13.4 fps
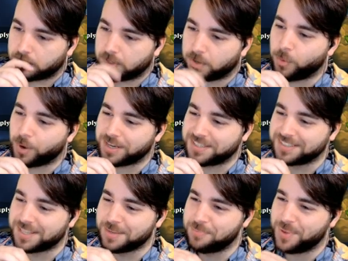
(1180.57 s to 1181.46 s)
Gwent
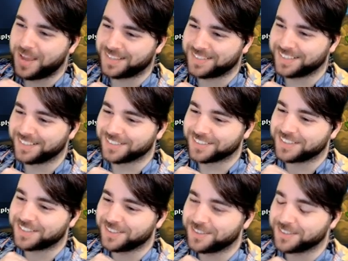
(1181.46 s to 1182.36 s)
is the best
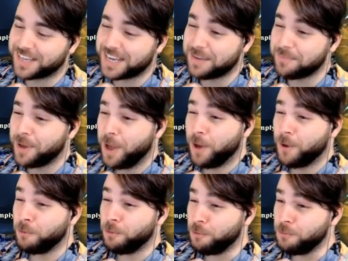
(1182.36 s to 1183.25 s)
Elder Scrolls game?
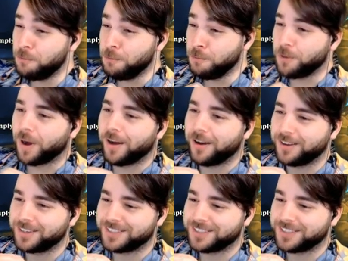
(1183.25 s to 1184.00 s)
Ooh, a hot